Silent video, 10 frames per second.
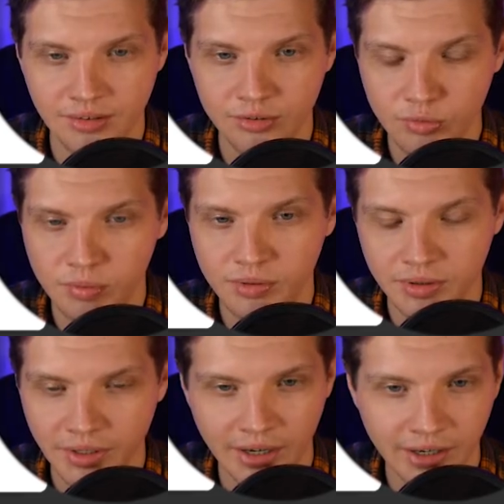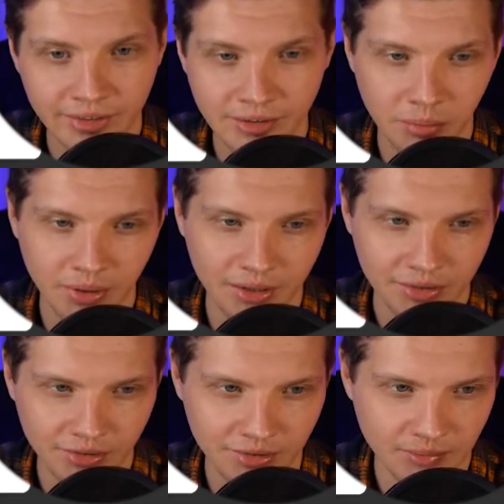Drupal 9
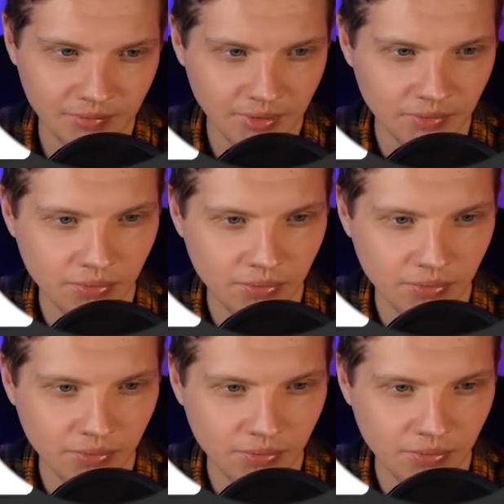depends on Symfony